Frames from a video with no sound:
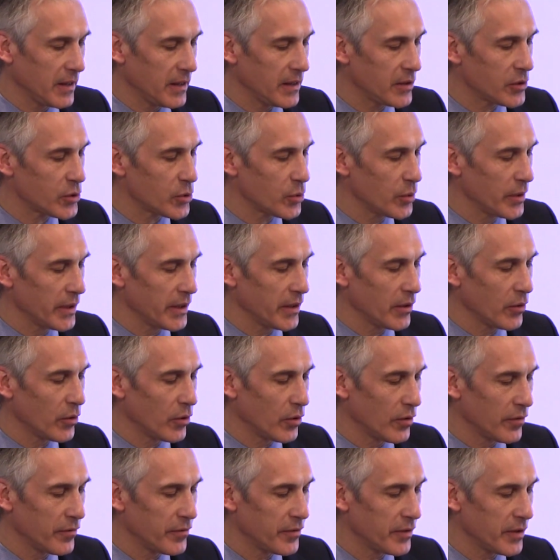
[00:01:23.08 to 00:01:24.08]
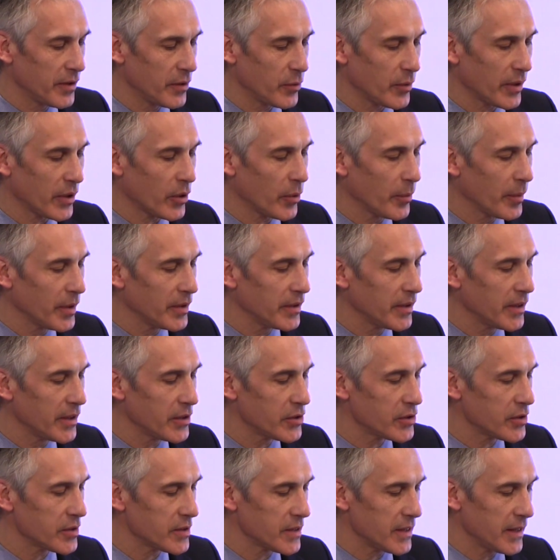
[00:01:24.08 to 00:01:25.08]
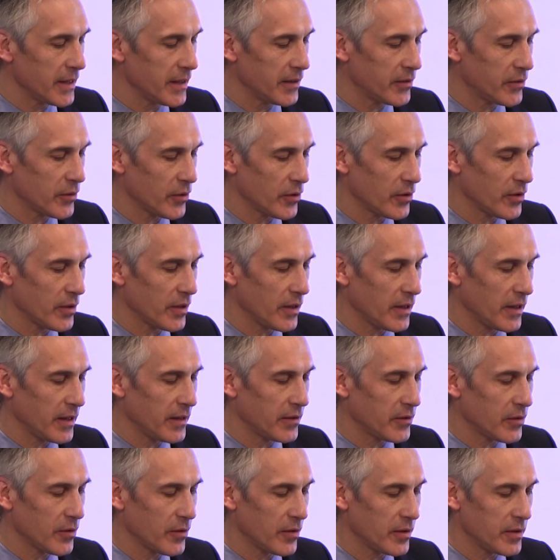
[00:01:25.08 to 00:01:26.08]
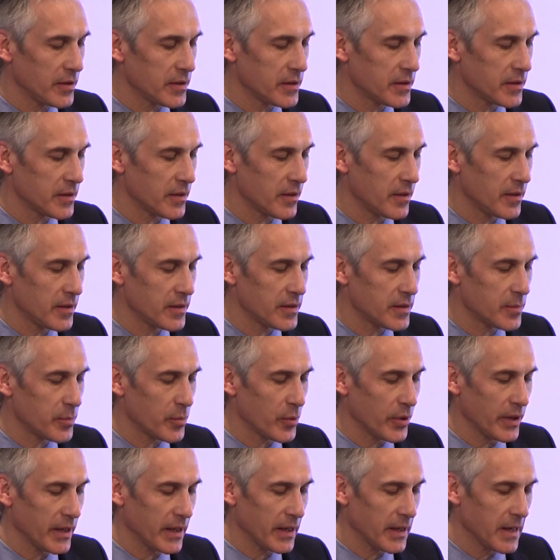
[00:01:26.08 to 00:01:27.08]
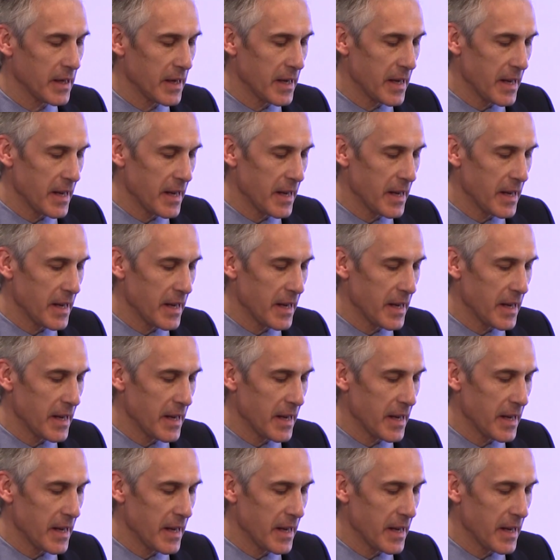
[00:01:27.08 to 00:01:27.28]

issuing of recommendations later this spring.